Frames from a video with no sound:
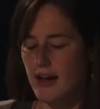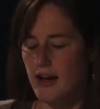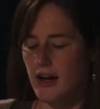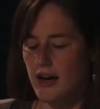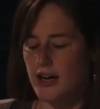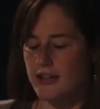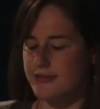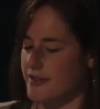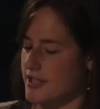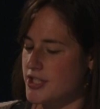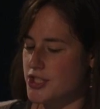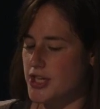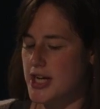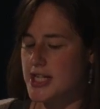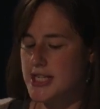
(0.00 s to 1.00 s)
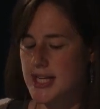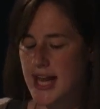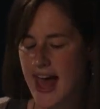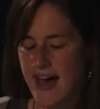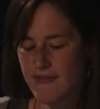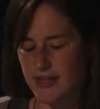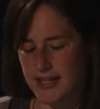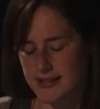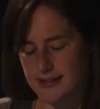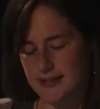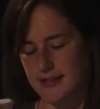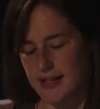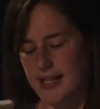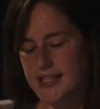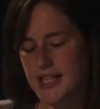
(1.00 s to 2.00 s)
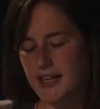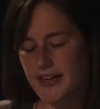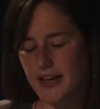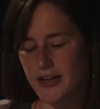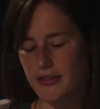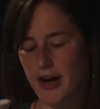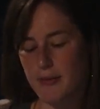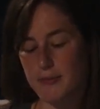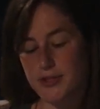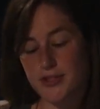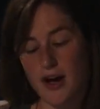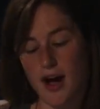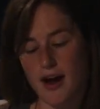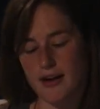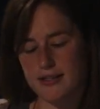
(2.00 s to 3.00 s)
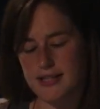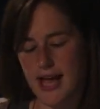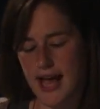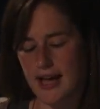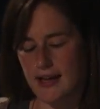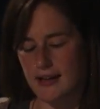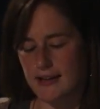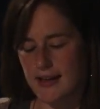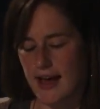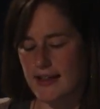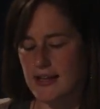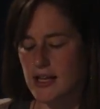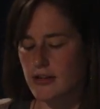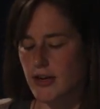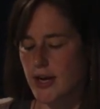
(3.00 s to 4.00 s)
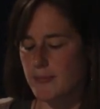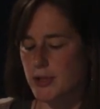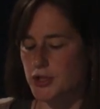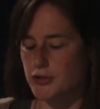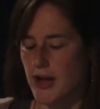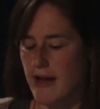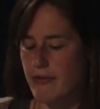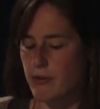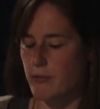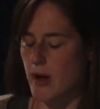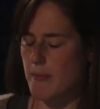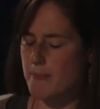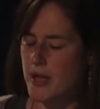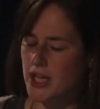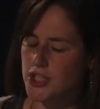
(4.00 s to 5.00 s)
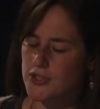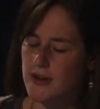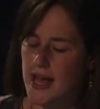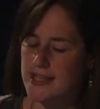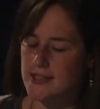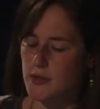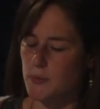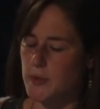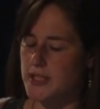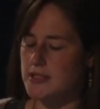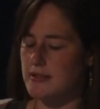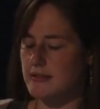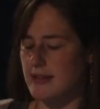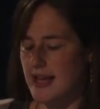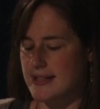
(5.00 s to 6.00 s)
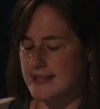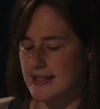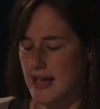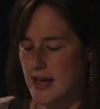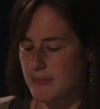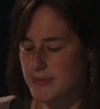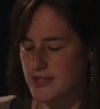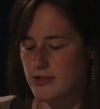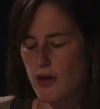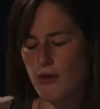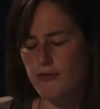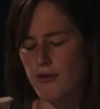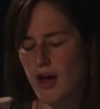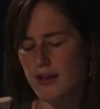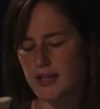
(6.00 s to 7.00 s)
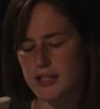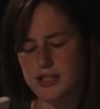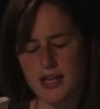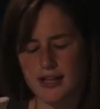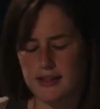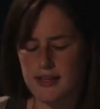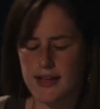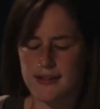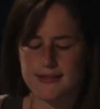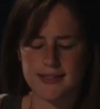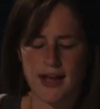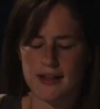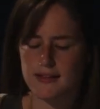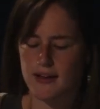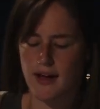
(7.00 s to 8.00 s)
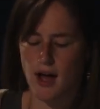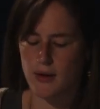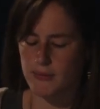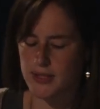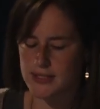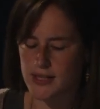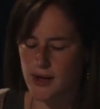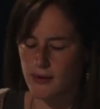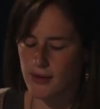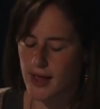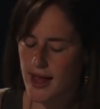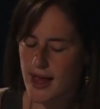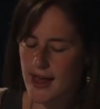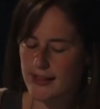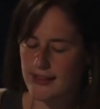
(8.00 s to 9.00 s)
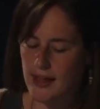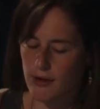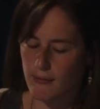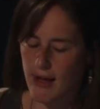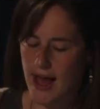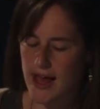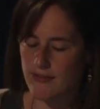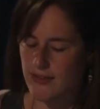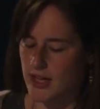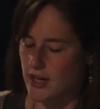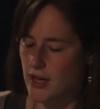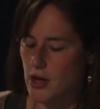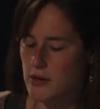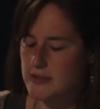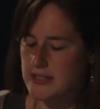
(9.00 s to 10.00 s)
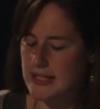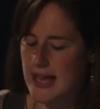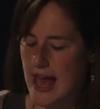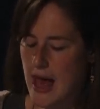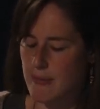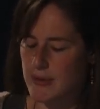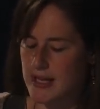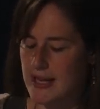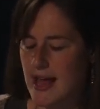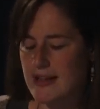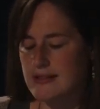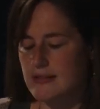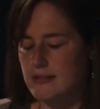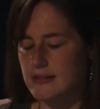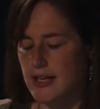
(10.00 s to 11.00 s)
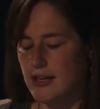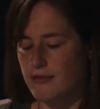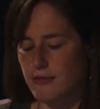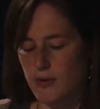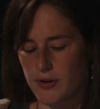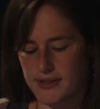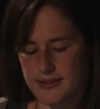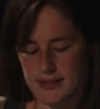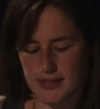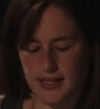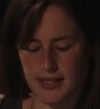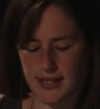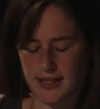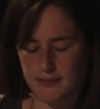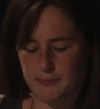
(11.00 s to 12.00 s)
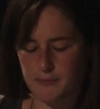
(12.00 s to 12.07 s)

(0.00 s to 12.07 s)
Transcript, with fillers: Her frustration evident. Interior, Grammer's car, day. Kelly and Grammer drive through a picturesque winter landscape, snow falling gently outside the car window. They arrive at a cozy cabin nestled in a forest clearing.